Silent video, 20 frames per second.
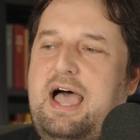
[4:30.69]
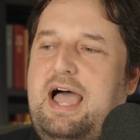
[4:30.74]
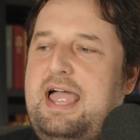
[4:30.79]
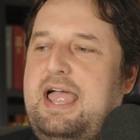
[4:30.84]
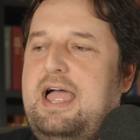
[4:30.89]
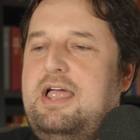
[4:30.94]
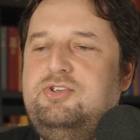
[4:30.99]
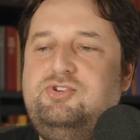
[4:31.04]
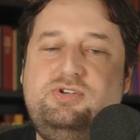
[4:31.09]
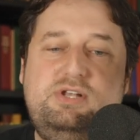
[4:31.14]
I
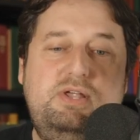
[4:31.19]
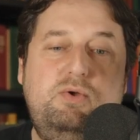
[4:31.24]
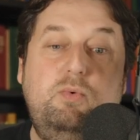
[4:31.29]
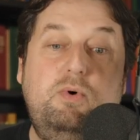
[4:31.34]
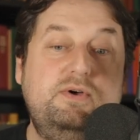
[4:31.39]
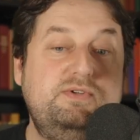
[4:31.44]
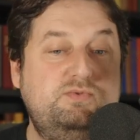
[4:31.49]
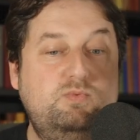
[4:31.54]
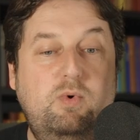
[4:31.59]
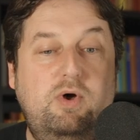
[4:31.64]
actually
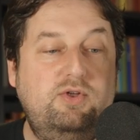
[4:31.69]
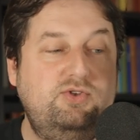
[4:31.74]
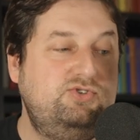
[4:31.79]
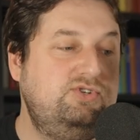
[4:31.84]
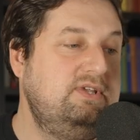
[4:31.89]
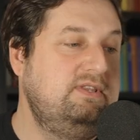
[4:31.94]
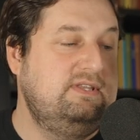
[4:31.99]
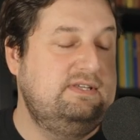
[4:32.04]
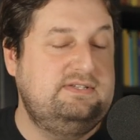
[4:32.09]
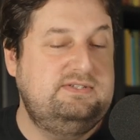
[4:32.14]
was
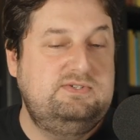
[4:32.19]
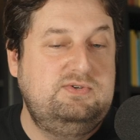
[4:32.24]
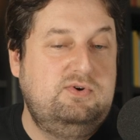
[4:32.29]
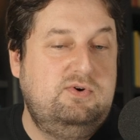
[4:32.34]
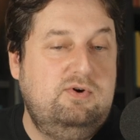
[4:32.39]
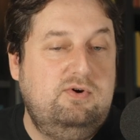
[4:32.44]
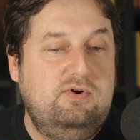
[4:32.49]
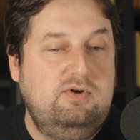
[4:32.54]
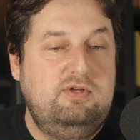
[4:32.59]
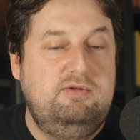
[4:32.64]
watching this
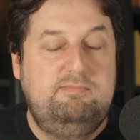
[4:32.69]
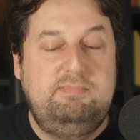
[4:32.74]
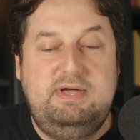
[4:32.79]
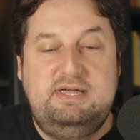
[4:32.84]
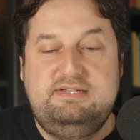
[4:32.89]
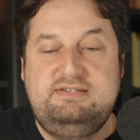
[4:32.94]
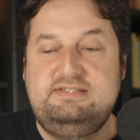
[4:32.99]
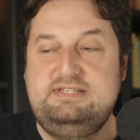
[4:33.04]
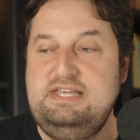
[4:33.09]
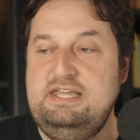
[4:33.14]
talk
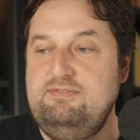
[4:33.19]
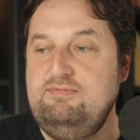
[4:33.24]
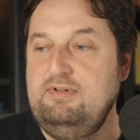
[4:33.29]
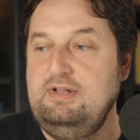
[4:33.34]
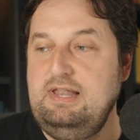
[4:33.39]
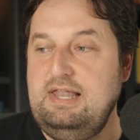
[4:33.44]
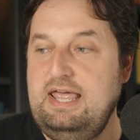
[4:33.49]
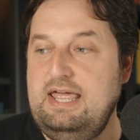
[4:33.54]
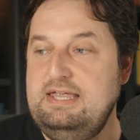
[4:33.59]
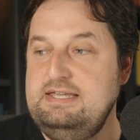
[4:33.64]
by
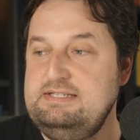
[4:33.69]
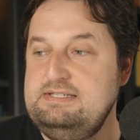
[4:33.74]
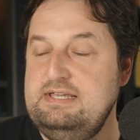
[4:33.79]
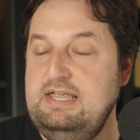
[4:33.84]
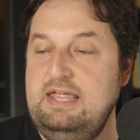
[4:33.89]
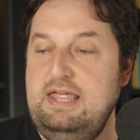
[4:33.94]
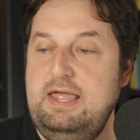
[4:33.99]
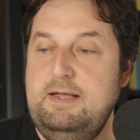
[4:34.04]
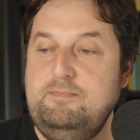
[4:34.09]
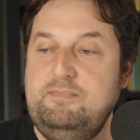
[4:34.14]
Stephen Lett,
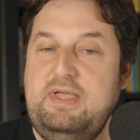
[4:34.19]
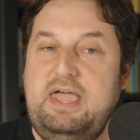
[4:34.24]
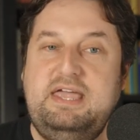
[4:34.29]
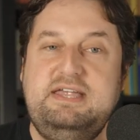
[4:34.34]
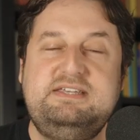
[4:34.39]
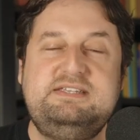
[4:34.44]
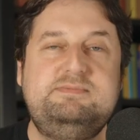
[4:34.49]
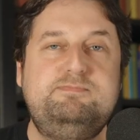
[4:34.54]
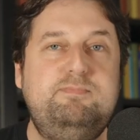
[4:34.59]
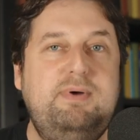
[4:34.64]

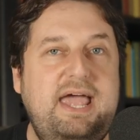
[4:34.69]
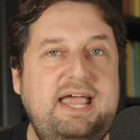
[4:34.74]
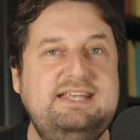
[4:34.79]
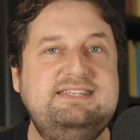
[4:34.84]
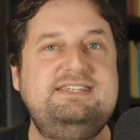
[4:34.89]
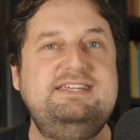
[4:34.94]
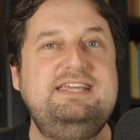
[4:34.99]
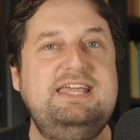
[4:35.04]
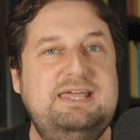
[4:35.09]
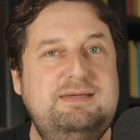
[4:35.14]

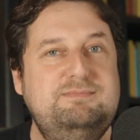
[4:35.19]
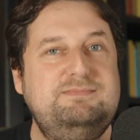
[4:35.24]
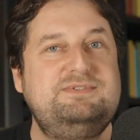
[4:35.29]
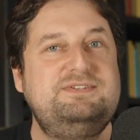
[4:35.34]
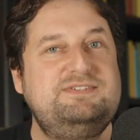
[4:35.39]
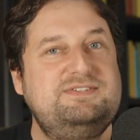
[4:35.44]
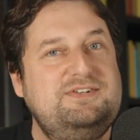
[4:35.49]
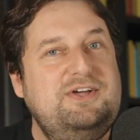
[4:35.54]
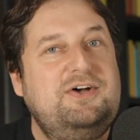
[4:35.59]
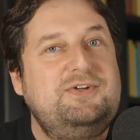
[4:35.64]
expecting him
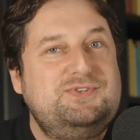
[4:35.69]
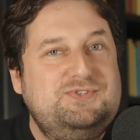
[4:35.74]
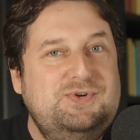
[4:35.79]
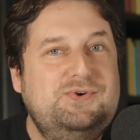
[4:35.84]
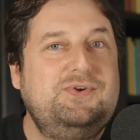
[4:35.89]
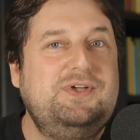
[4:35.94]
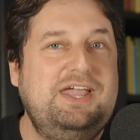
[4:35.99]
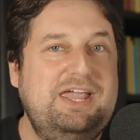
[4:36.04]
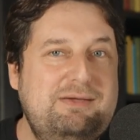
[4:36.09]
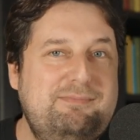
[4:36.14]
to start
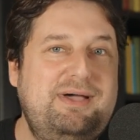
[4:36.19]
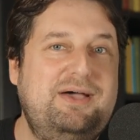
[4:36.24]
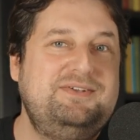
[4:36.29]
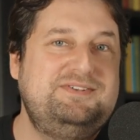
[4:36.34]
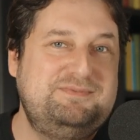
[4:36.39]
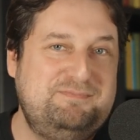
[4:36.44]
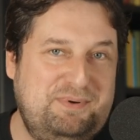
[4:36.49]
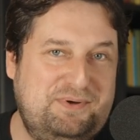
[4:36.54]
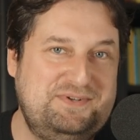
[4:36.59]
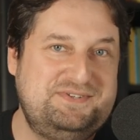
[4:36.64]
talking
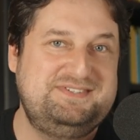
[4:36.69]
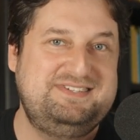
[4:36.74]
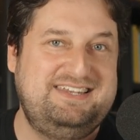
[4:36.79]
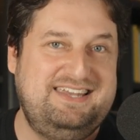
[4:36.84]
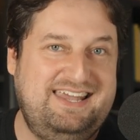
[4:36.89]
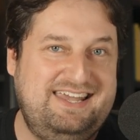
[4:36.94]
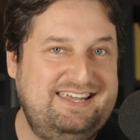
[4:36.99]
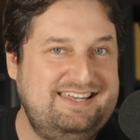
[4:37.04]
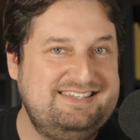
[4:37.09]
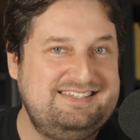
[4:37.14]
about
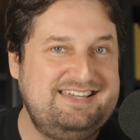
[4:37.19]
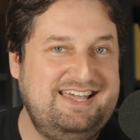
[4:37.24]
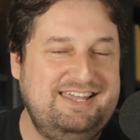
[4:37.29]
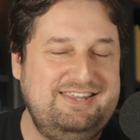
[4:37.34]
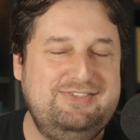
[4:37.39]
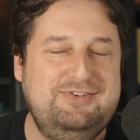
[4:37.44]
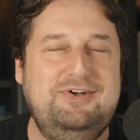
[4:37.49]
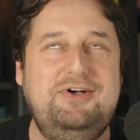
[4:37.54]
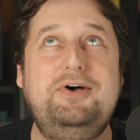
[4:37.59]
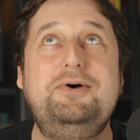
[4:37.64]
apostates. I
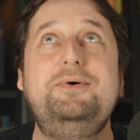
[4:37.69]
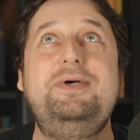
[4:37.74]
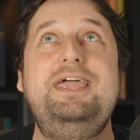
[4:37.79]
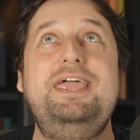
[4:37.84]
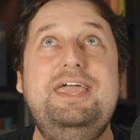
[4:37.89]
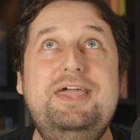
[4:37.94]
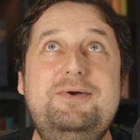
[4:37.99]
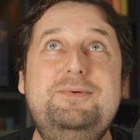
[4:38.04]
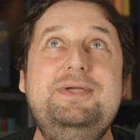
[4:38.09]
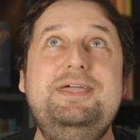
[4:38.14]
thought, oh,
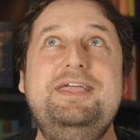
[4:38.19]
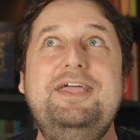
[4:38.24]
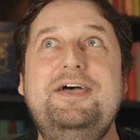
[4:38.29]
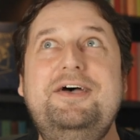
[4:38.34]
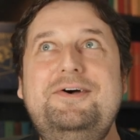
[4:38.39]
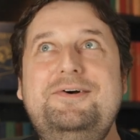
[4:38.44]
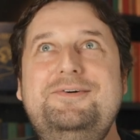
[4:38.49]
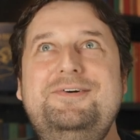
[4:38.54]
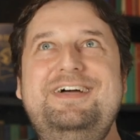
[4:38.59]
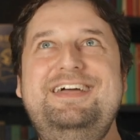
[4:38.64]
here we
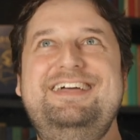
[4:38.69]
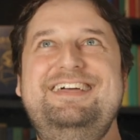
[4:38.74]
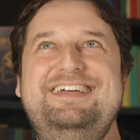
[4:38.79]
go.